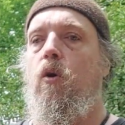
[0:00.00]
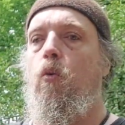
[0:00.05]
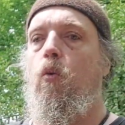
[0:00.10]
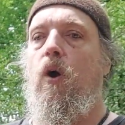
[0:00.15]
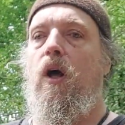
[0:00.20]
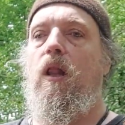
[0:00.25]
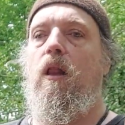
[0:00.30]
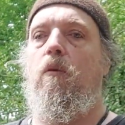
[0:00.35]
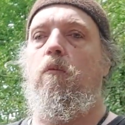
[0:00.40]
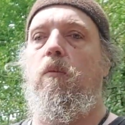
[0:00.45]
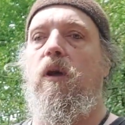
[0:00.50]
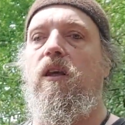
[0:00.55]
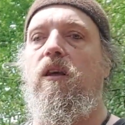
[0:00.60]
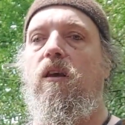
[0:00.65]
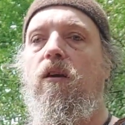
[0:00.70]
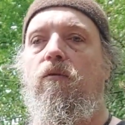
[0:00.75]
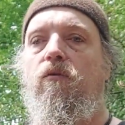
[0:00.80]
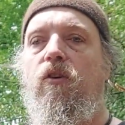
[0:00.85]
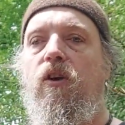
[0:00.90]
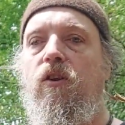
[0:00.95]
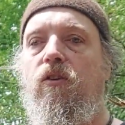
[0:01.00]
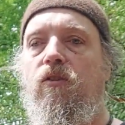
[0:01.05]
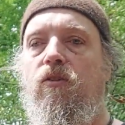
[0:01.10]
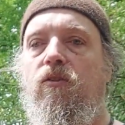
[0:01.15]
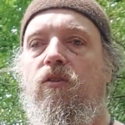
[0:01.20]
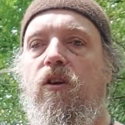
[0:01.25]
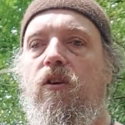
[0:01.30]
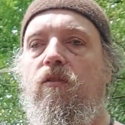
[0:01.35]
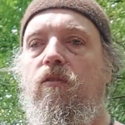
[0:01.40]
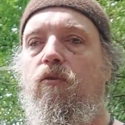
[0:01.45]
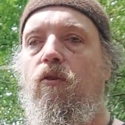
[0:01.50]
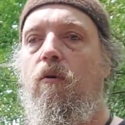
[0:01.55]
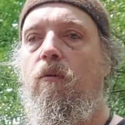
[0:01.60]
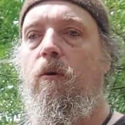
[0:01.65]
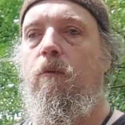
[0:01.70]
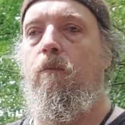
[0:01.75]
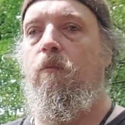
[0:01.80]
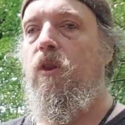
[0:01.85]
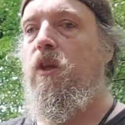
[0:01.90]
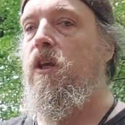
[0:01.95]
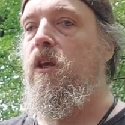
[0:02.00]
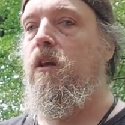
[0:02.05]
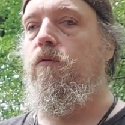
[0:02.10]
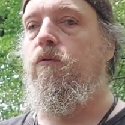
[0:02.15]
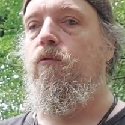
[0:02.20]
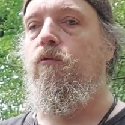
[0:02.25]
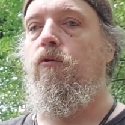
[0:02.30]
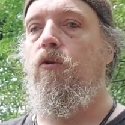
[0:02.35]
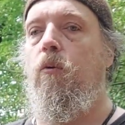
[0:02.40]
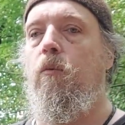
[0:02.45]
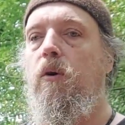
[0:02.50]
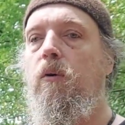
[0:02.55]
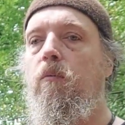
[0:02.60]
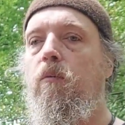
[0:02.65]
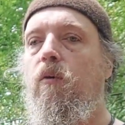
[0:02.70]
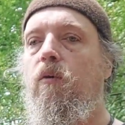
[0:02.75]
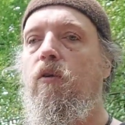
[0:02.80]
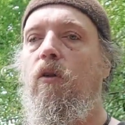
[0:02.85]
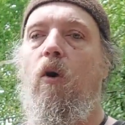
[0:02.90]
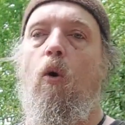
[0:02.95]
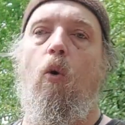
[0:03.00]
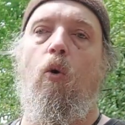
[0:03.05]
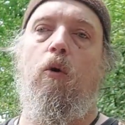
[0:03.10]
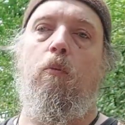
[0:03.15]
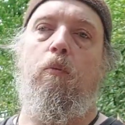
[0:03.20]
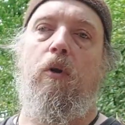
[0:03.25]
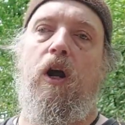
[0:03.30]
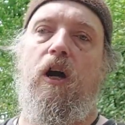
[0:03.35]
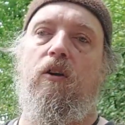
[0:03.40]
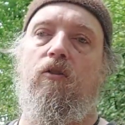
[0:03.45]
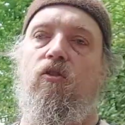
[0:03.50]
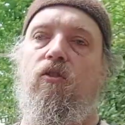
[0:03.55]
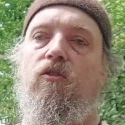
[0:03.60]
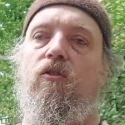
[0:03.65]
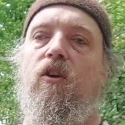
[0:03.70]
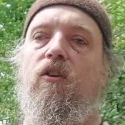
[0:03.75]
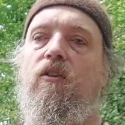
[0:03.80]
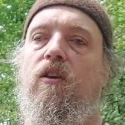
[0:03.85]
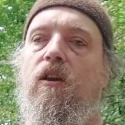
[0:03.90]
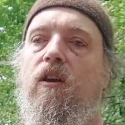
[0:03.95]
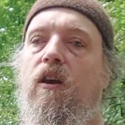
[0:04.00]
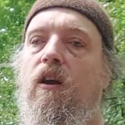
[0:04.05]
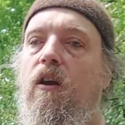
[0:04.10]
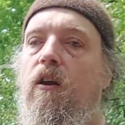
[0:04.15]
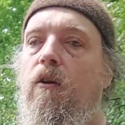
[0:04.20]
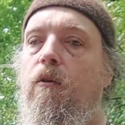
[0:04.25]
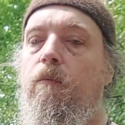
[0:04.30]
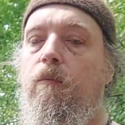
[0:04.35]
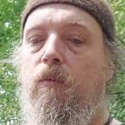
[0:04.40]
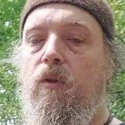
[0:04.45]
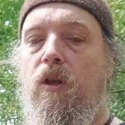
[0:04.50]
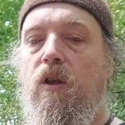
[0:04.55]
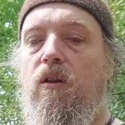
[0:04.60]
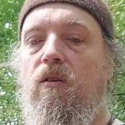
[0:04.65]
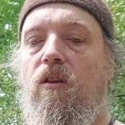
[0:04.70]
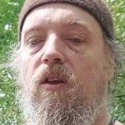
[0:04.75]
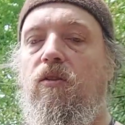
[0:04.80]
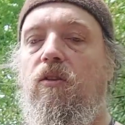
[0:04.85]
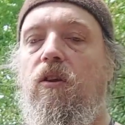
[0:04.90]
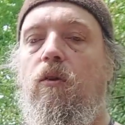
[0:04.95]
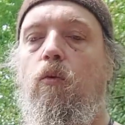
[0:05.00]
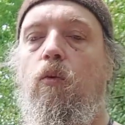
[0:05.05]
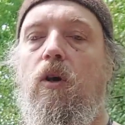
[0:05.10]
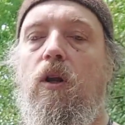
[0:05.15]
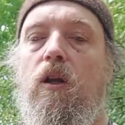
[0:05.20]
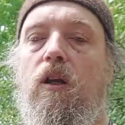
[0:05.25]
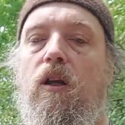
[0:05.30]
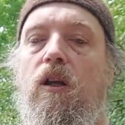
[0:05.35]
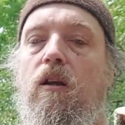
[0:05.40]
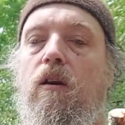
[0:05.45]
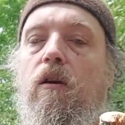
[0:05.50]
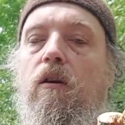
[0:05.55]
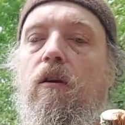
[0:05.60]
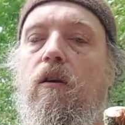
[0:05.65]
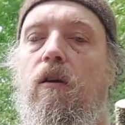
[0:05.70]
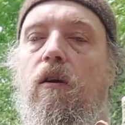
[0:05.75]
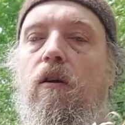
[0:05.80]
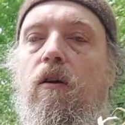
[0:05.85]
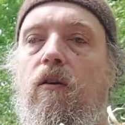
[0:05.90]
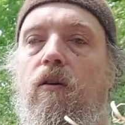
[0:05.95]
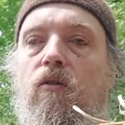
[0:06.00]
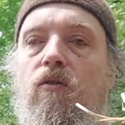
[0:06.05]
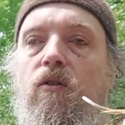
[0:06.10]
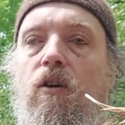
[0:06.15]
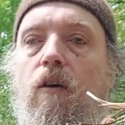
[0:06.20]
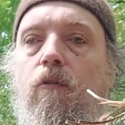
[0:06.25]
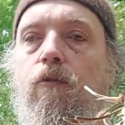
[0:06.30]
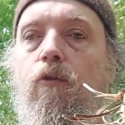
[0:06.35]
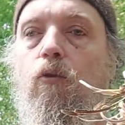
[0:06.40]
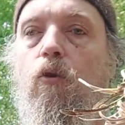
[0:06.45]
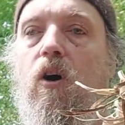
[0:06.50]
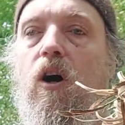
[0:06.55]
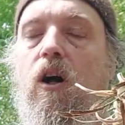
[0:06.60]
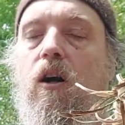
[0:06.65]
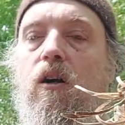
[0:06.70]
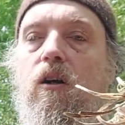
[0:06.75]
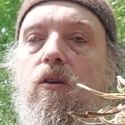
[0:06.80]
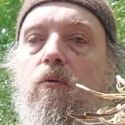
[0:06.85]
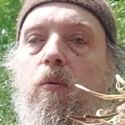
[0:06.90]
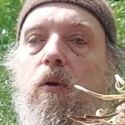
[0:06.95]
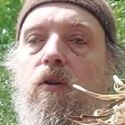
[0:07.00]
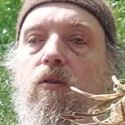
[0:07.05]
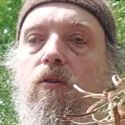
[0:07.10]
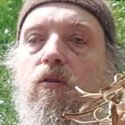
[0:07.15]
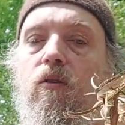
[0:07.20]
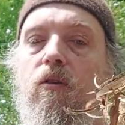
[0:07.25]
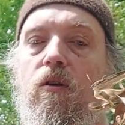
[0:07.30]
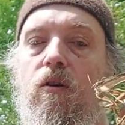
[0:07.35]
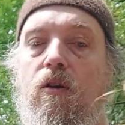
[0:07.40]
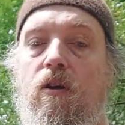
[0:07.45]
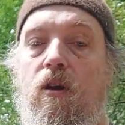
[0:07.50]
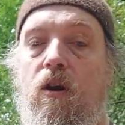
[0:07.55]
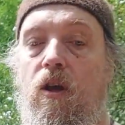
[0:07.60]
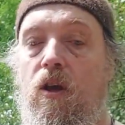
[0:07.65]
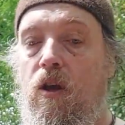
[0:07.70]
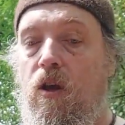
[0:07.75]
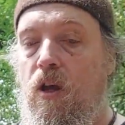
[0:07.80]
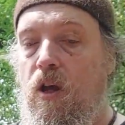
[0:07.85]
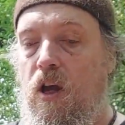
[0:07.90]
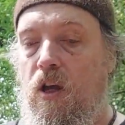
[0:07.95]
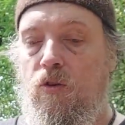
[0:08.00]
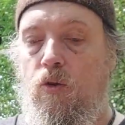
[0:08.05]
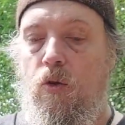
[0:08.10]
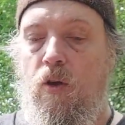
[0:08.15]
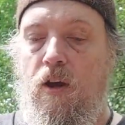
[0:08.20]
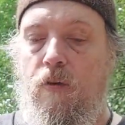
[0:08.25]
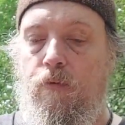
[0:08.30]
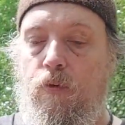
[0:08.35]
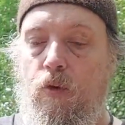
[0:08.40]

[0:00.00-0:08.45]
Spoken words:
well, making feather sticks even from an oak branch is nothing really tough or hard, but and you have